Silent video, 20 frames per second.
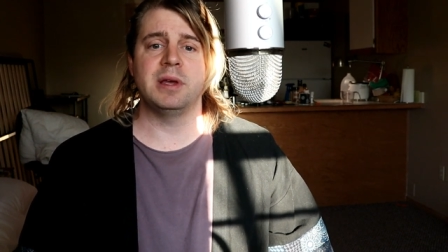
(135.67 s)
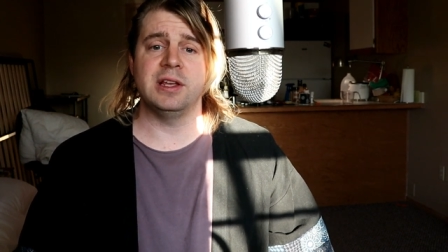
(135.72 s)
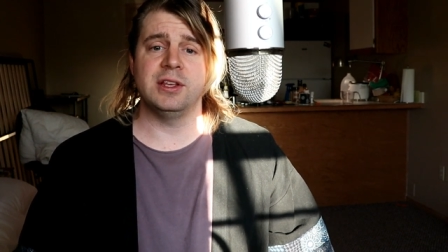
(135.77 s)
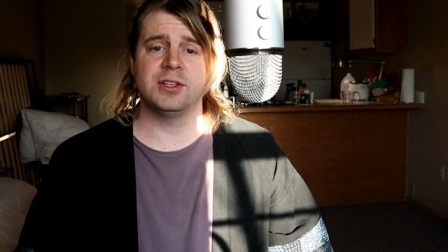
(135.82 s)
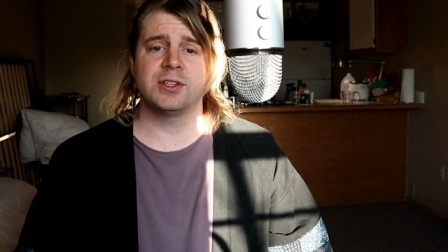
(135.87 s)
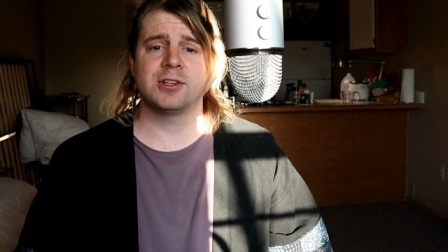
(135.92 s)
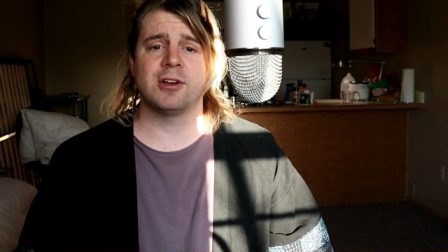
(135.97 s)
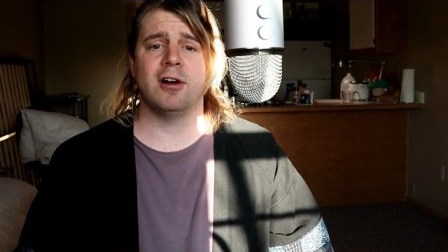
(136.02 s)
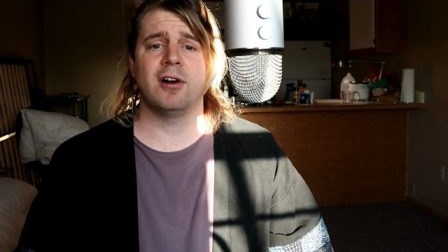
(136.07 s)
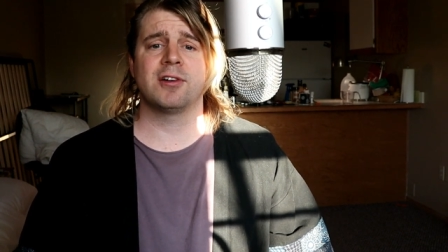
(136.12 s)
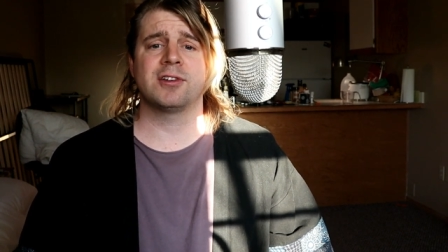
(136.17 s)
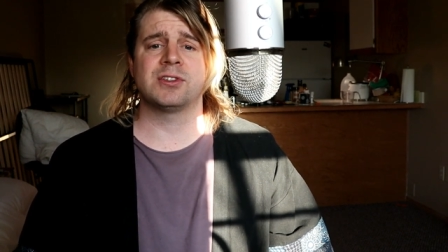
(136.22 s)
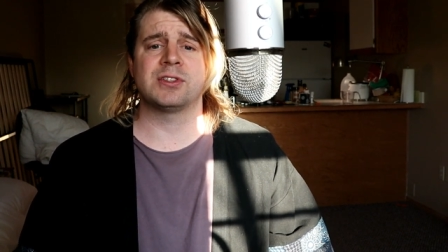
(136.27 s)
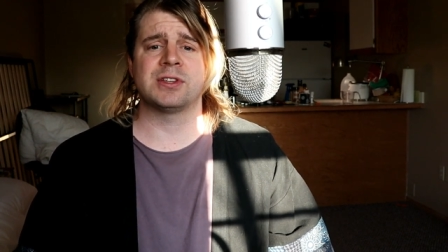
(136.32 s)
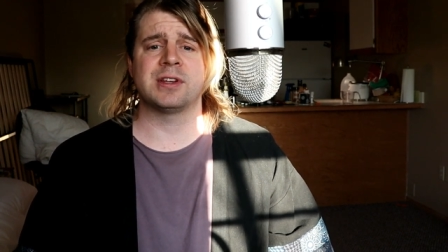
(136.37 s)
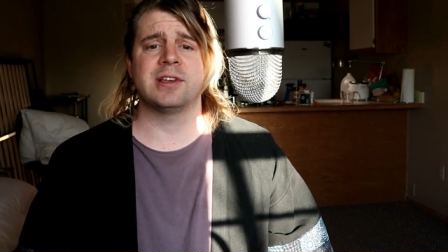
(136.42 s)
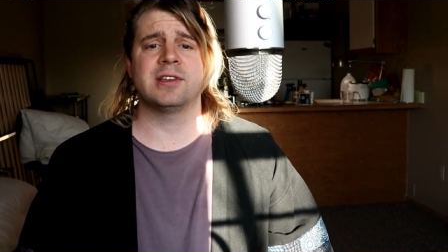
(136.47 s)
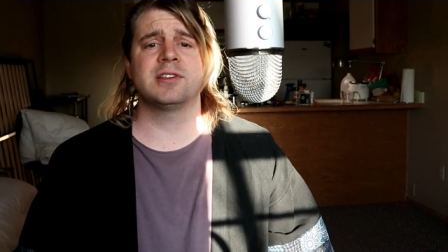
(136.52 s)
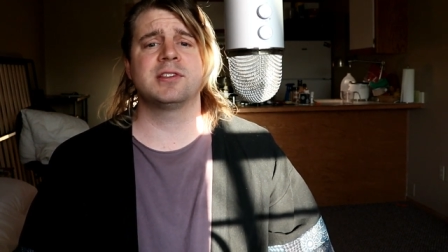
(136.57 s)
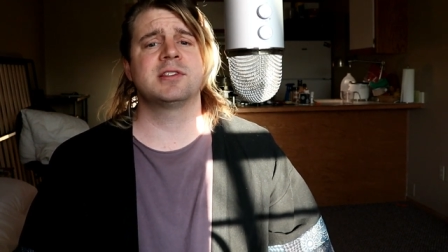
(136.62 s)
peace
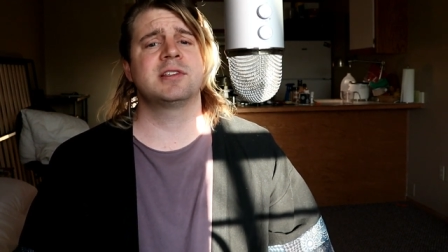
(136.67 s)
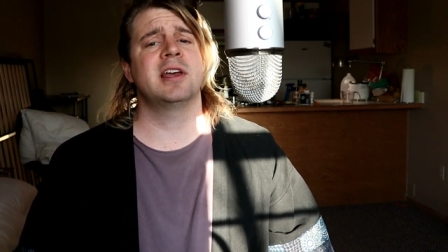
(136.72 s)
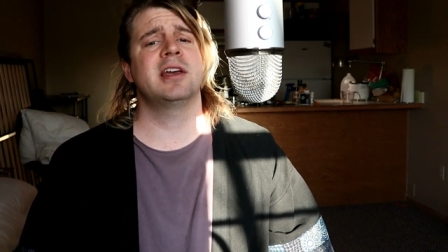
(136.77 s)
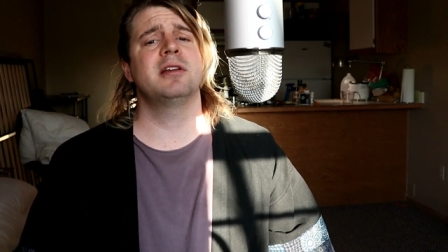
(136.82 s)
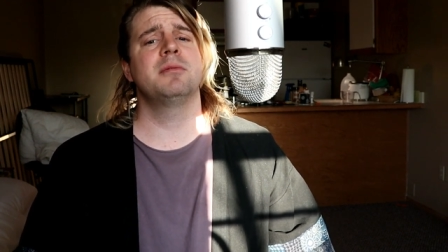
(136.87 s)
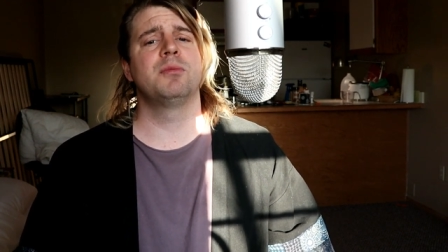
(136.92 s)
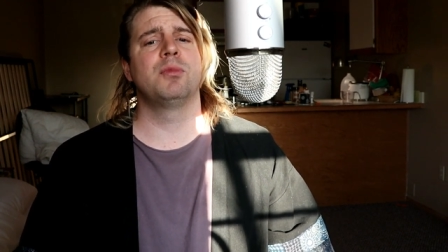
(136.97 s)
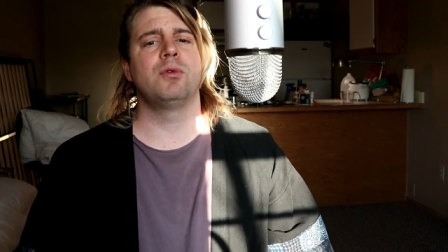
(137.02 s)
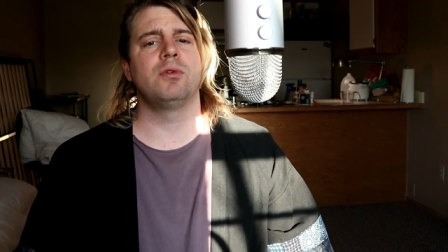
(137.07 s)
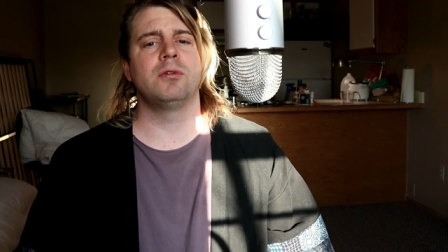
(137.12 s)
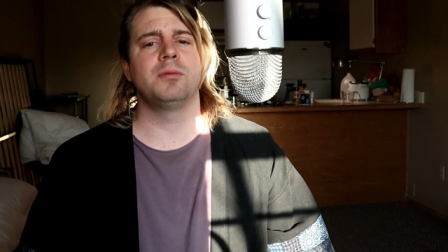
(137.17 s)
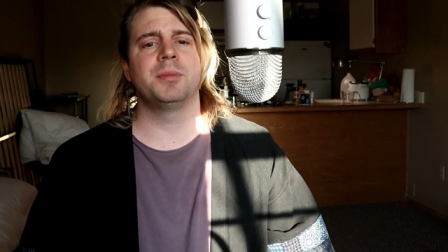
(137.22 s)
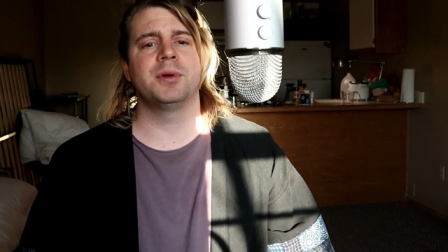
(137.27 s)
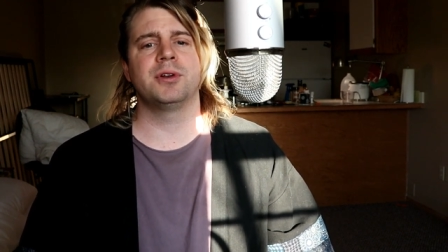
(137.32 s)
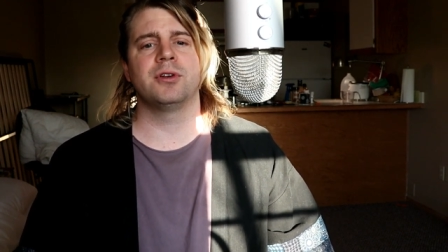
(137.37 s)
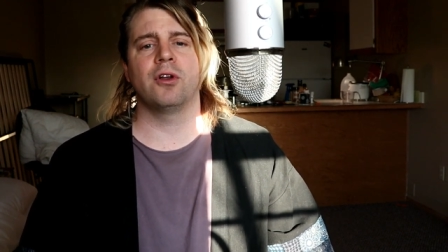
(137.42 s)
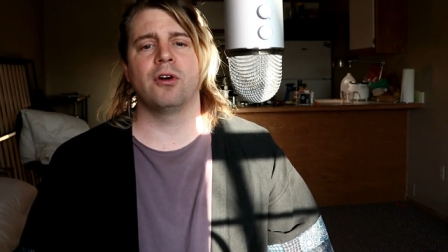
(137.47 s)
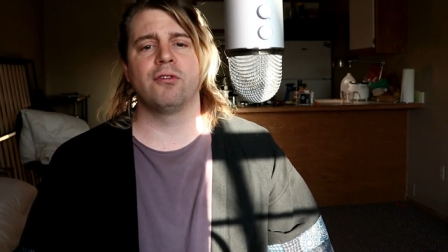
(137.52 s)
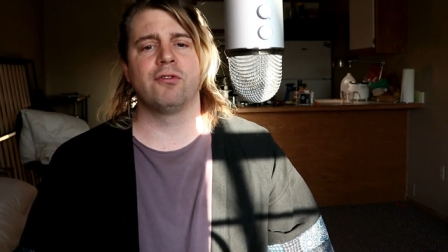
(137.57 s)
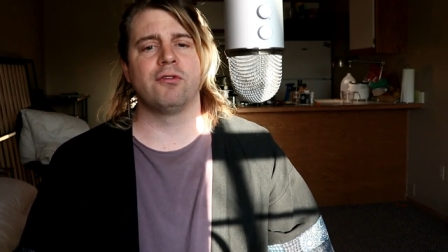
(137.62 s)
talks in Istanbul,
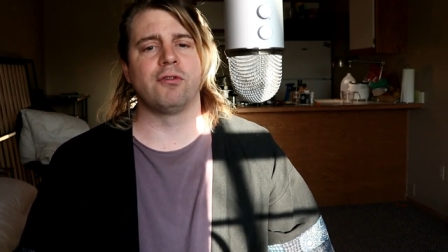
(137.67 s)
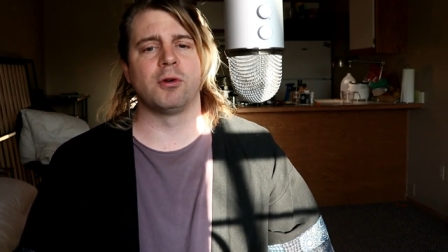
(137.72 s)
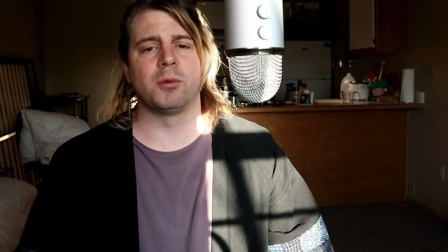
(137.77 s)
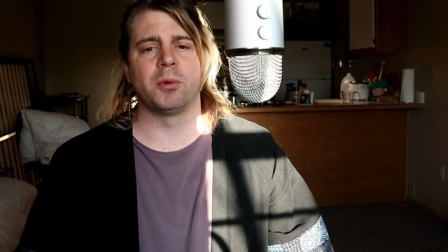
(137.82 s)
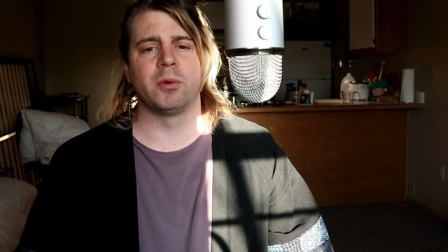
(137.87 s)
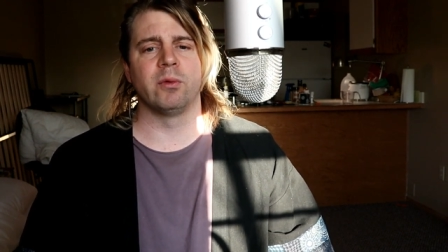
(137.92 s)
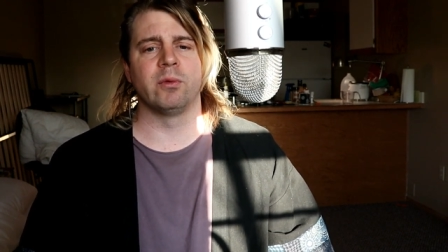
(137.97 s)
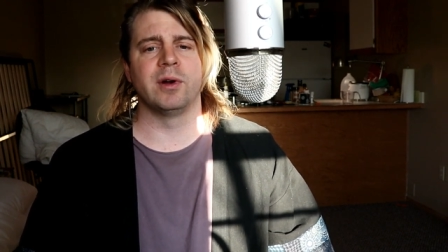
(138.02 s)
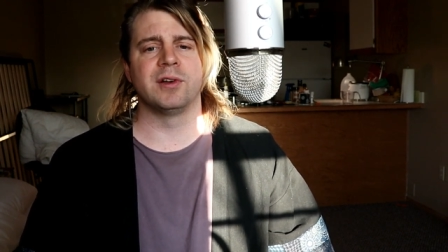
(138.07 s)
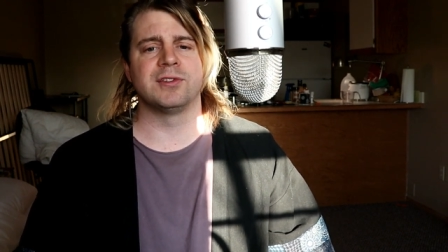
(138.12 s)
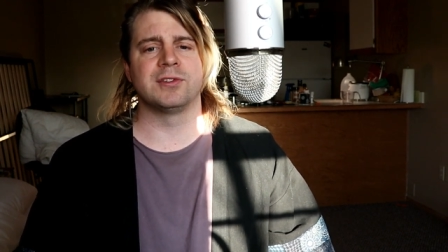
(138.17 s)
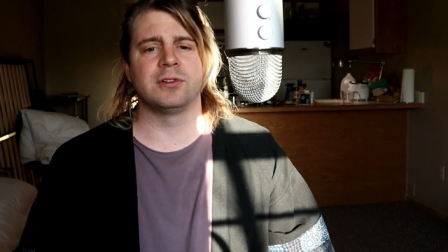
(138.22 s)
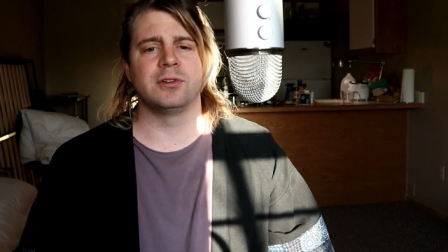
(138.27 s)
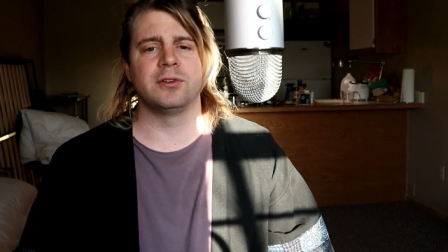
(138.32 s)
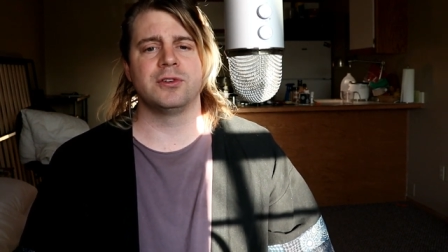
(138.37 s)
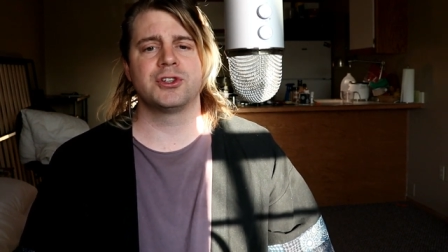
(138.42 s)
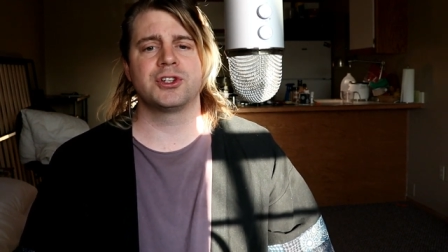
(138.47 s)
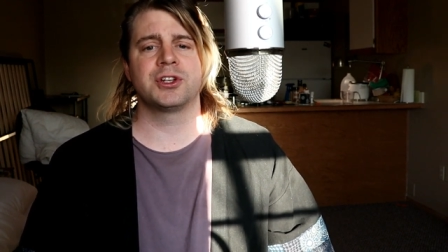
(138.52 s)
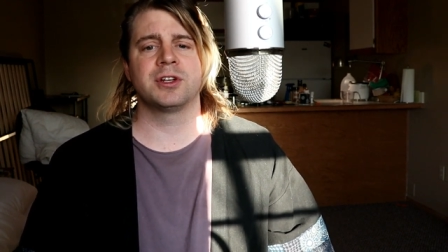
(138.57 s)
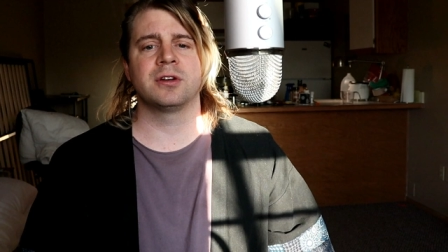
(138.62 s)
but no formal
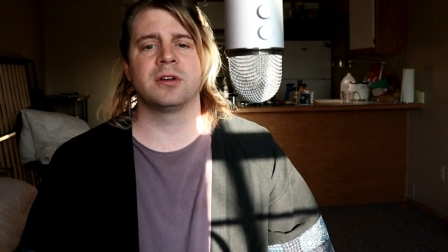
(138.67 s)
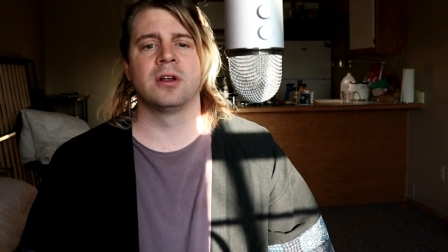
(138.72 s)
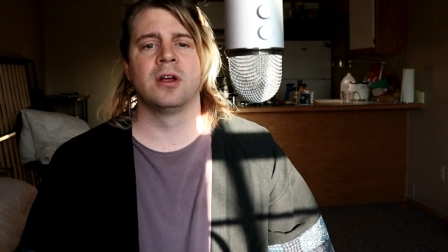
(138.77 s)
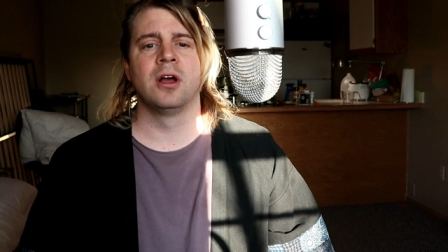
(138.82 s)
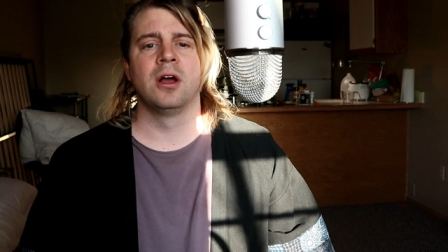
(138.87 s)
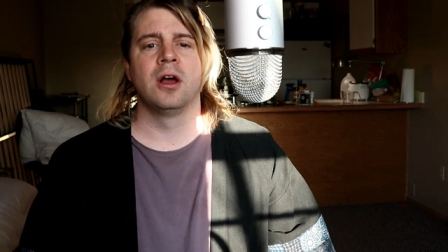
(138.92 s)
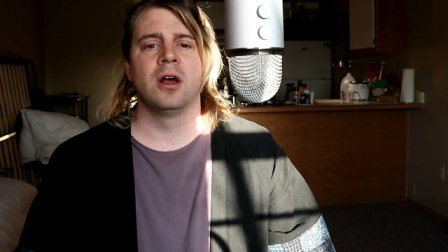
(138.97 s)
resolution.